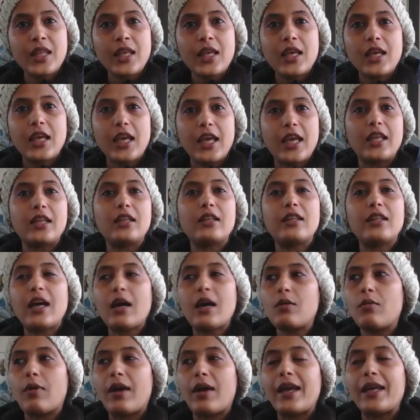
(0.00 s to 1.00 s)
And
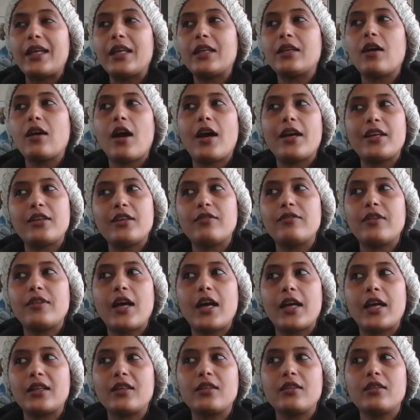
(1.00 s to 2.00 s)
that way it kind of
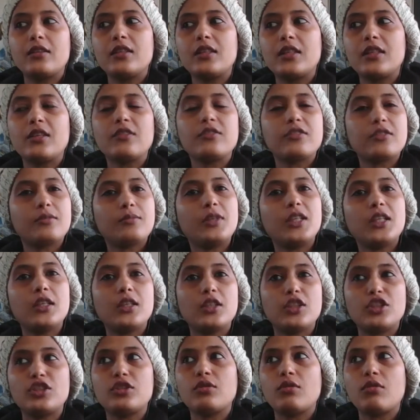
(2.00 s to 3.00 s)
like gives me
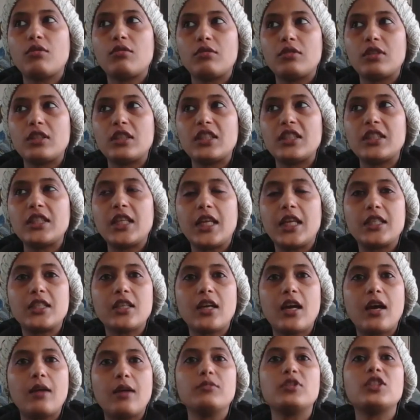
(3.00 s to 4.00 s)
assurance that
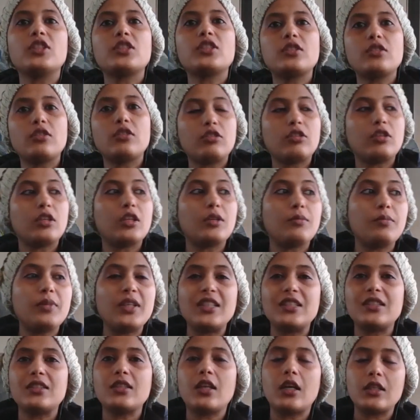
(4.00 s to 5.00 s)
I'm just not going to be
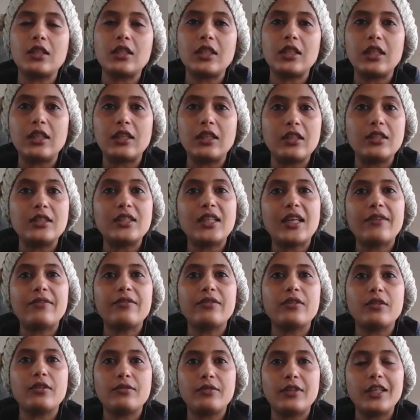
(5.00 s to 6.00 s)
stuck in the depth
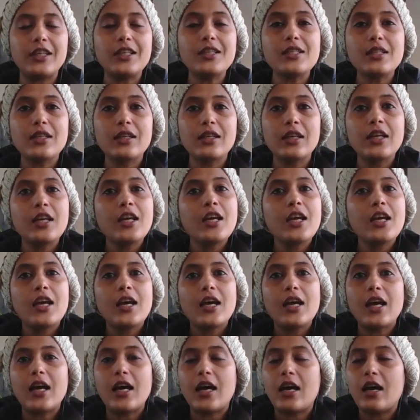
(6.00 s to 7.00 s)
of it.
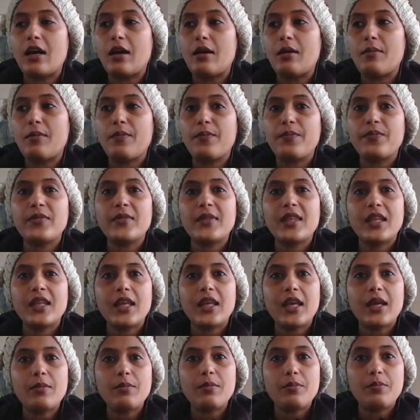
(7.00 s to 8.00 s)
Um,
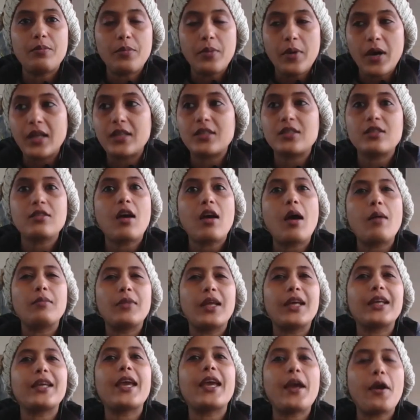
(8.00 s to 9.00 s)
but I'm
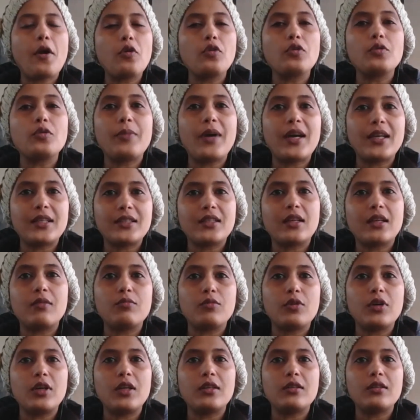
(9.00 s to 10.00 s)
like held by
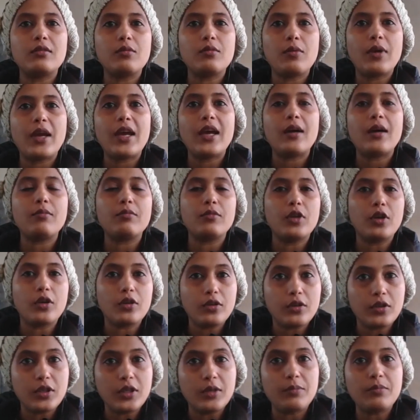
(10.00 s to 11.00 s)
someone where I'm not
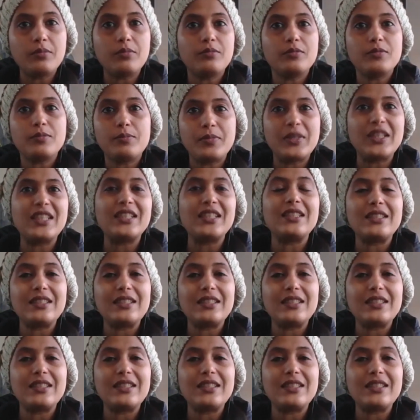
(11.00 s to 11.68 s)
going to be